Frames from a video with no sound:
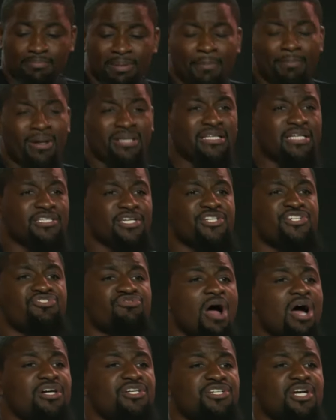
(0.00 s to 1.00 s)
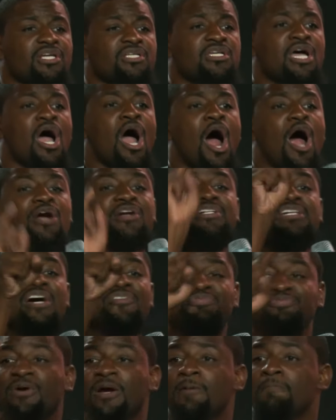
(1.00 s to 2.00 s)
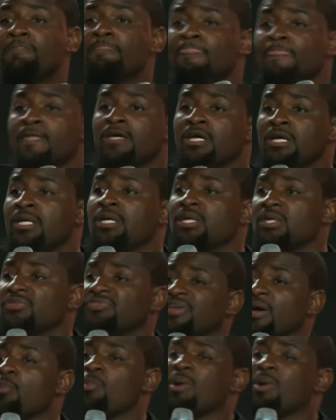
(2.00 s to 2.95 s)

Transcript: but, but these instructions are different than